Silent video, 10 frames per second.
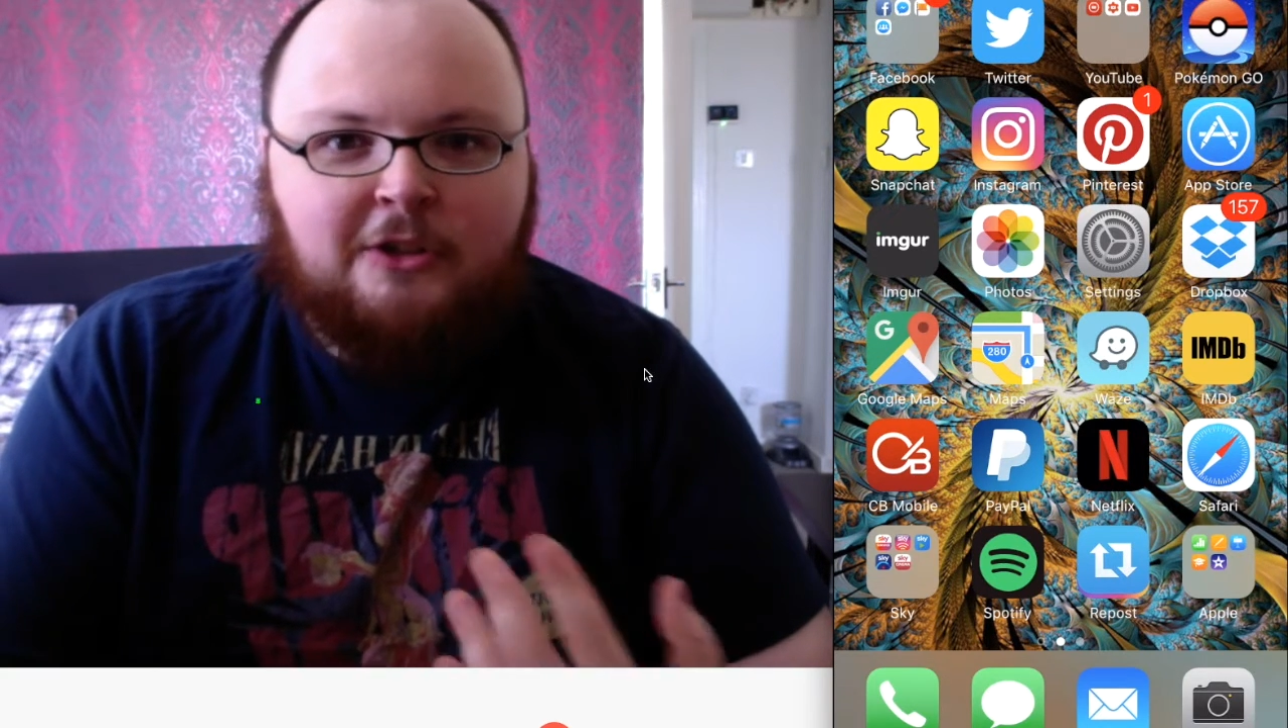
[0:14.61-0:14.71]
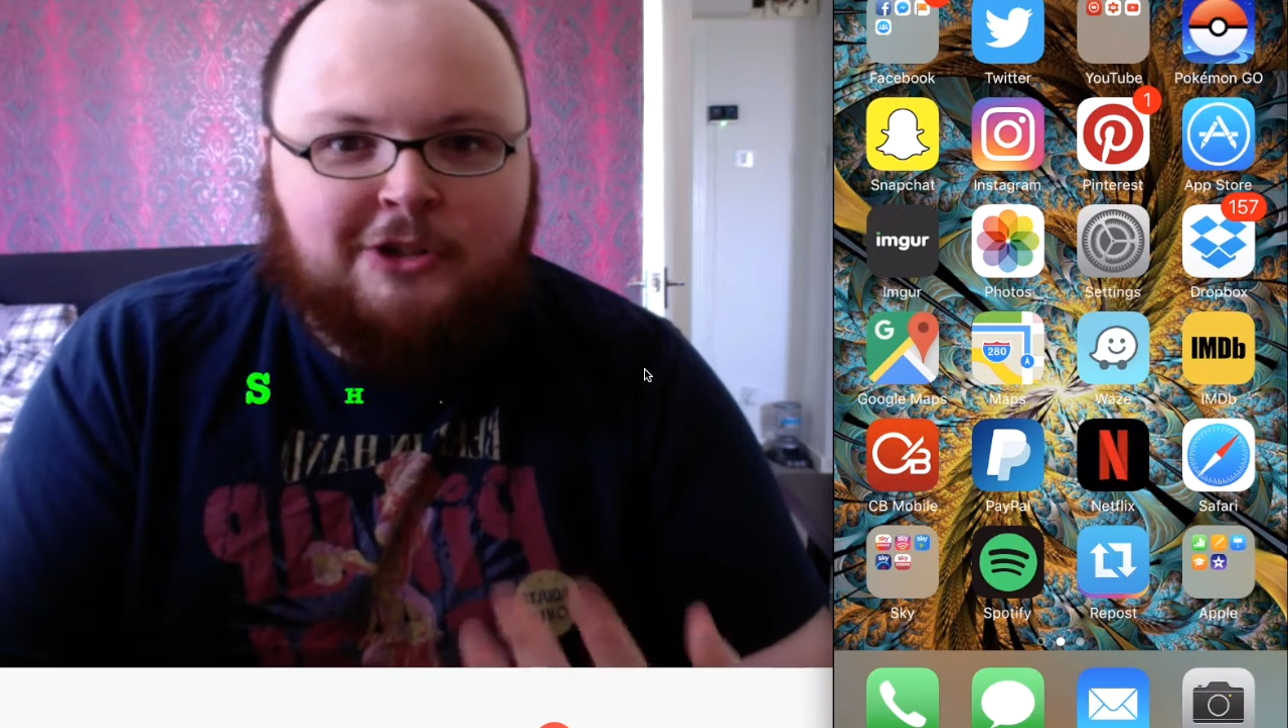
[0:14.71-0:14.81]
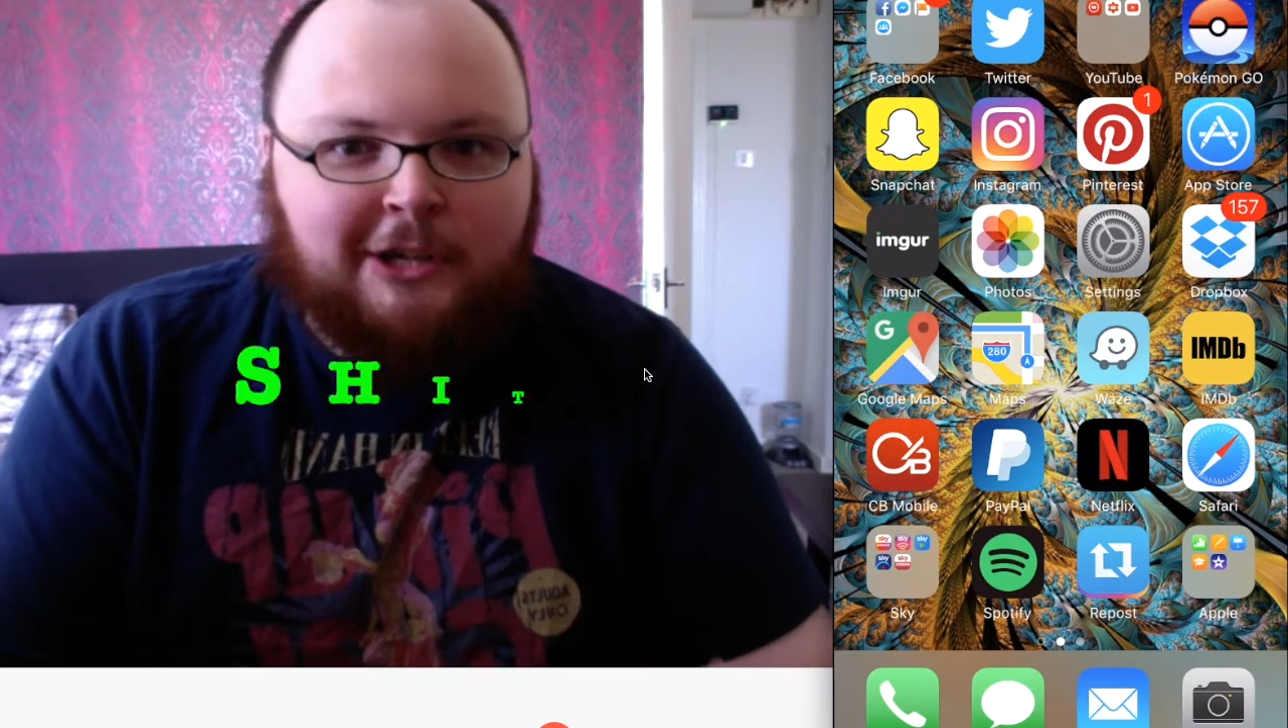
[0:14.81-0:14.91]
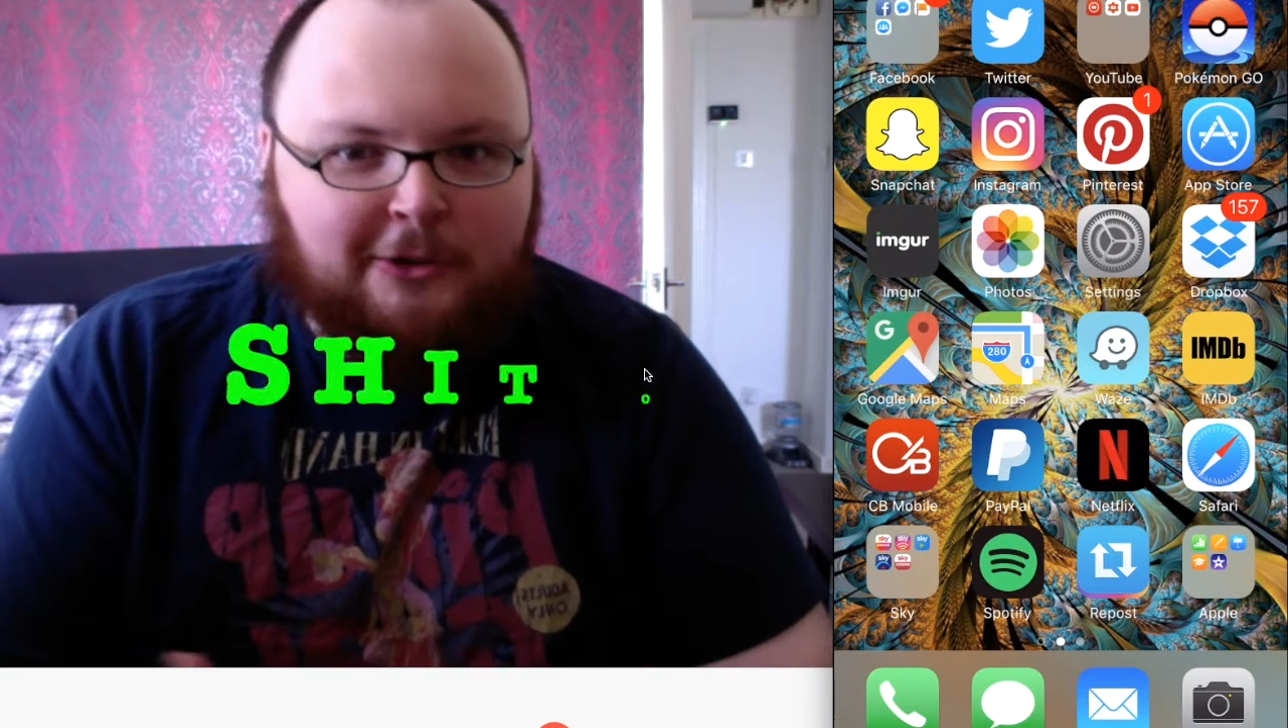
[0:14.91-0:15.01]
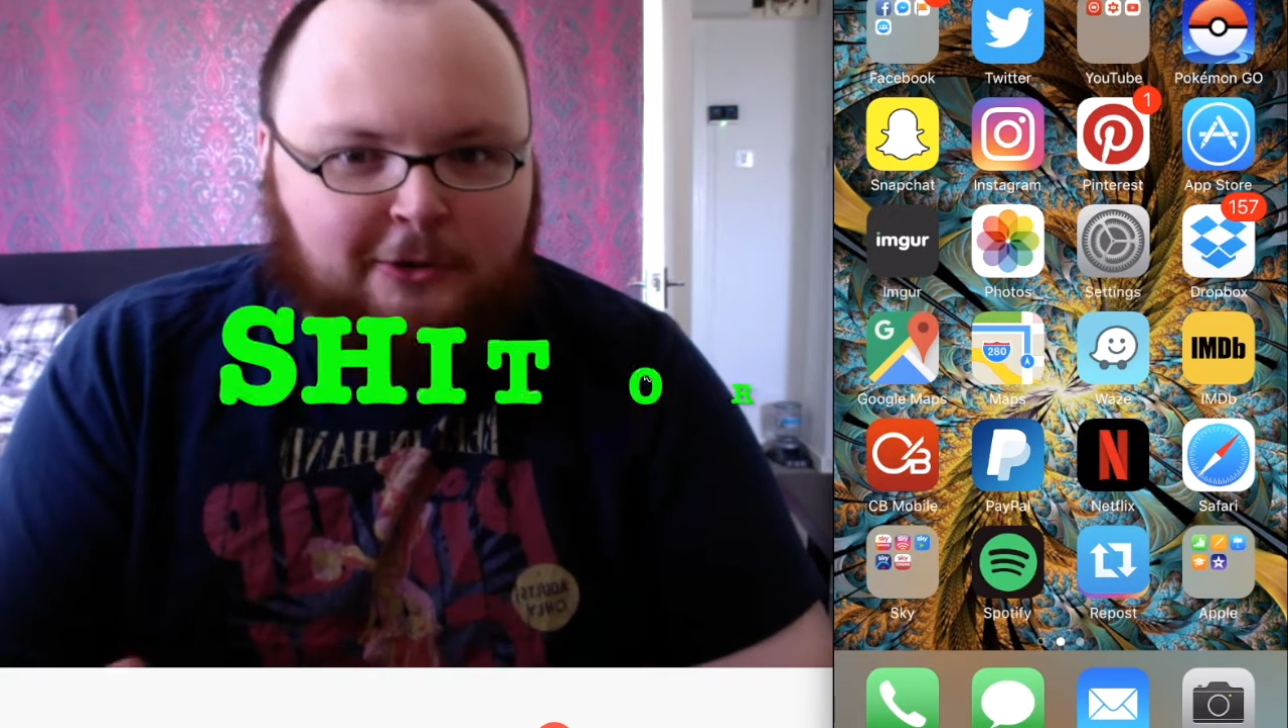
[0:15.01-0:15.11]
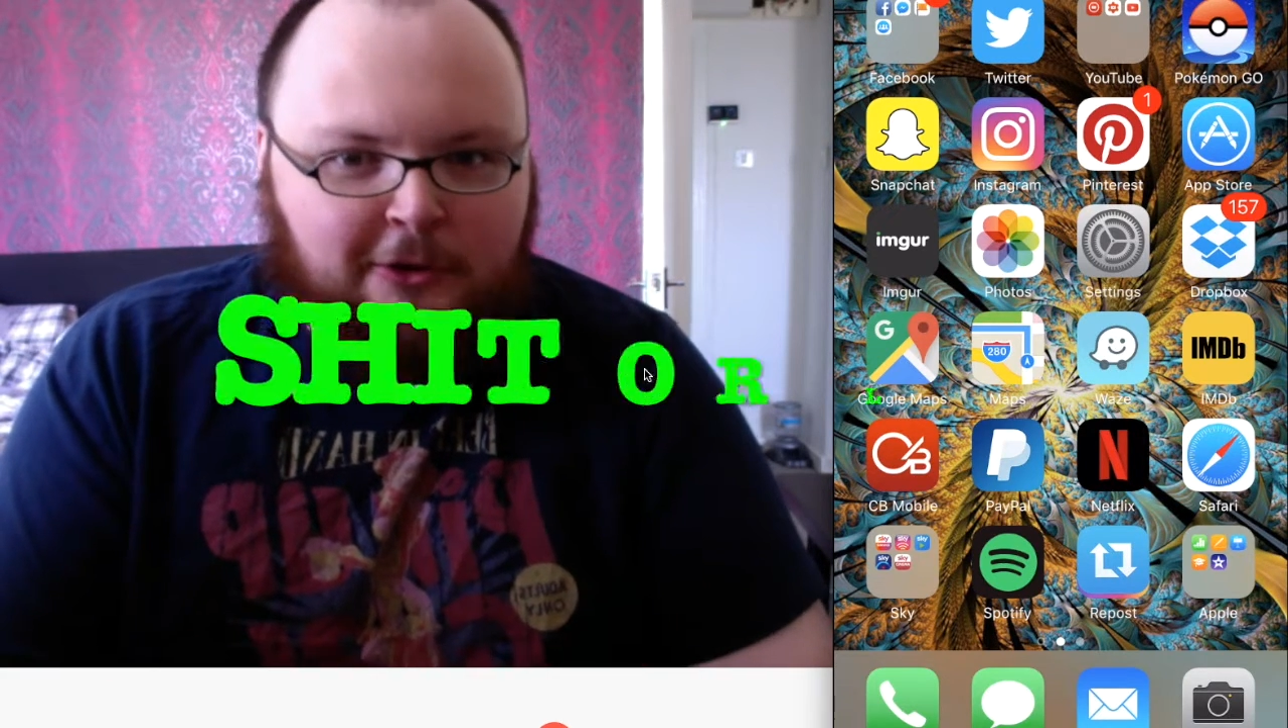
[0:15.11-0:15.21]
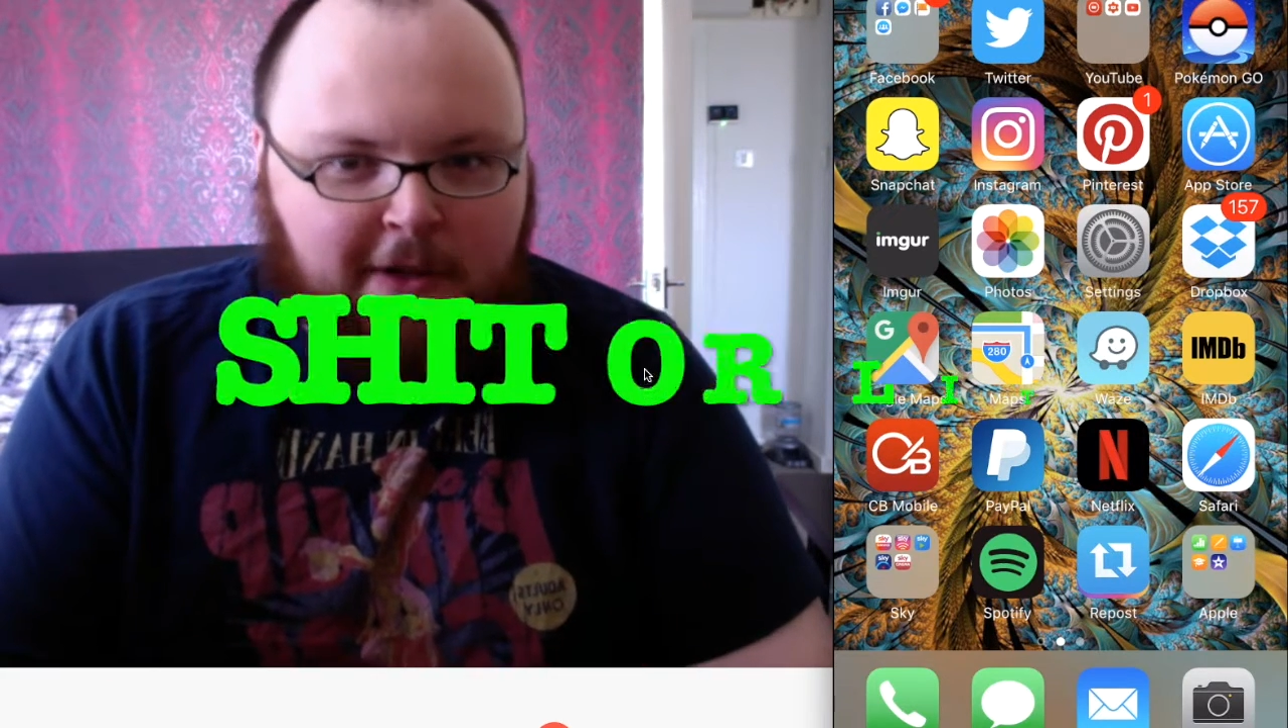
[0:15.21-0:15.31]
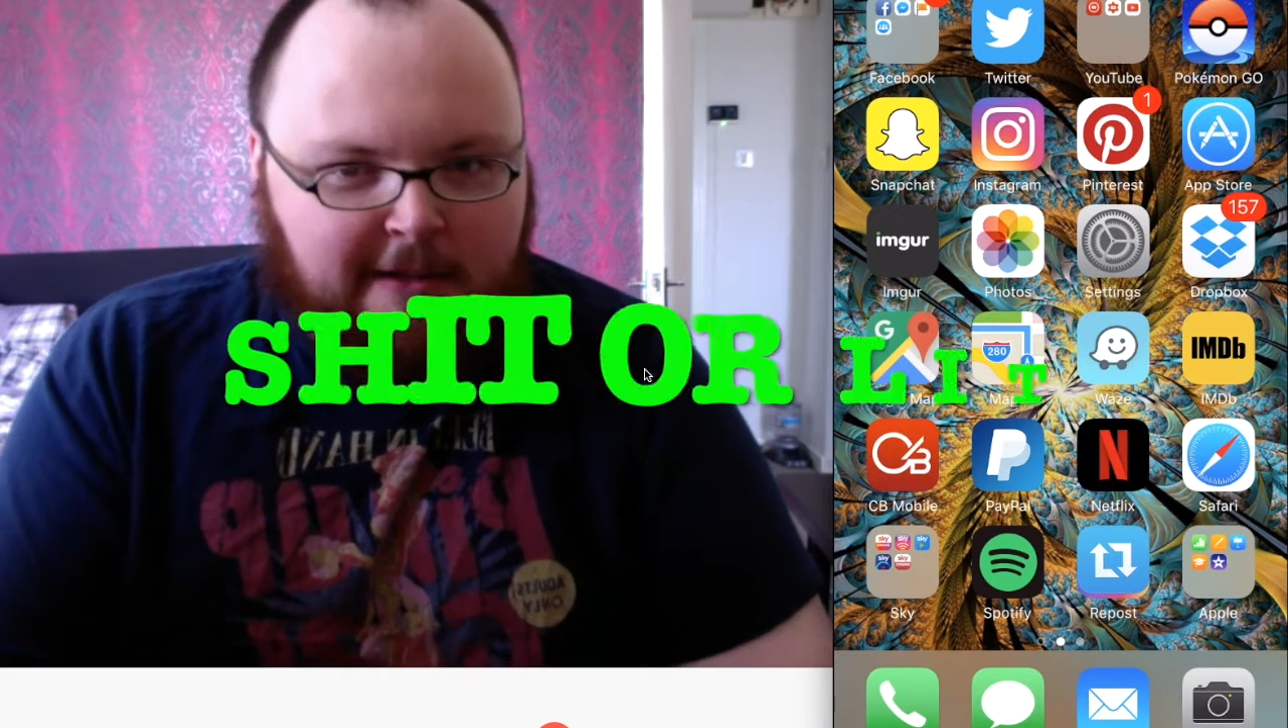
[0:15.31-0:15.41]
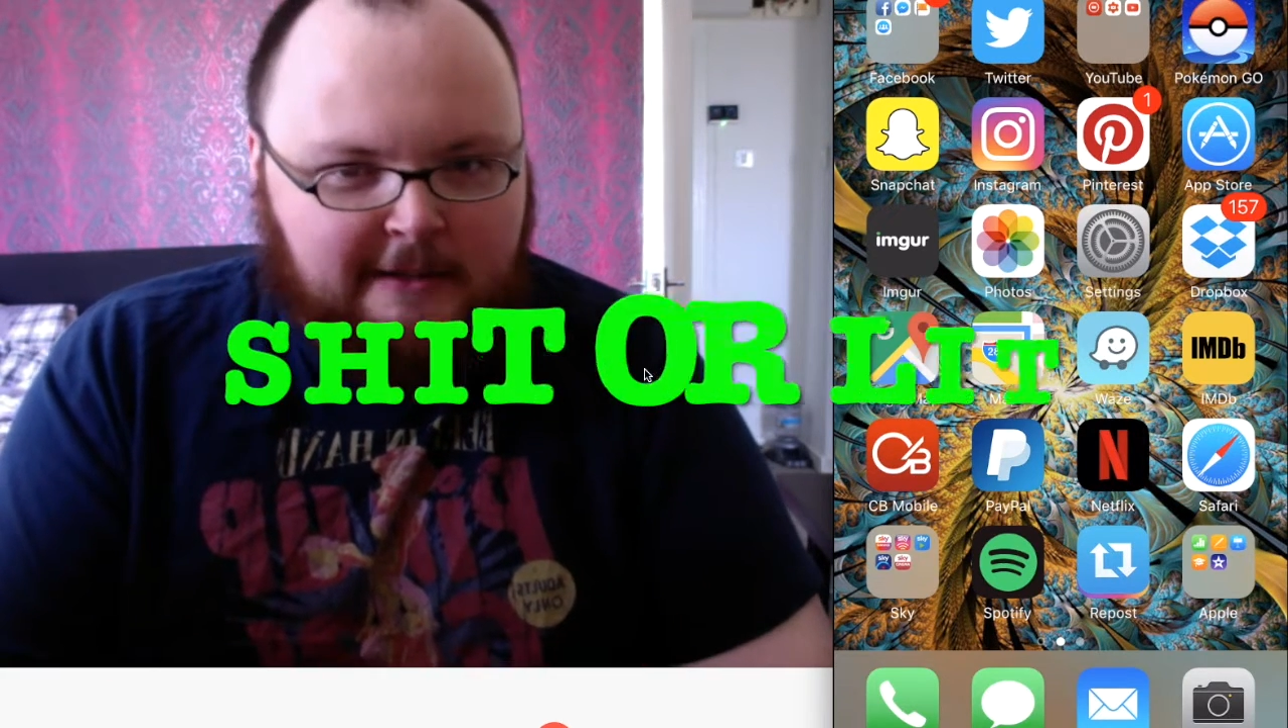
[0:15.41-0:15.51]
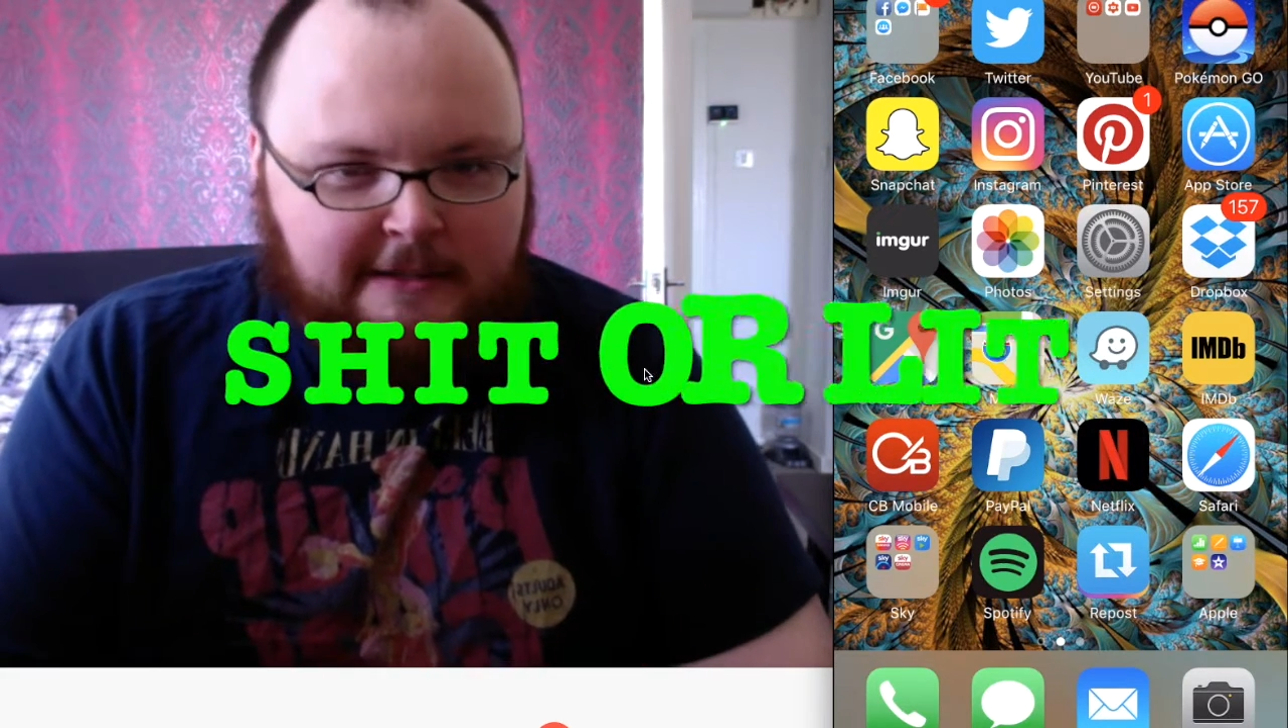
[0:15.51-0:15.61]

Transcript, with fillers: Shit or Lit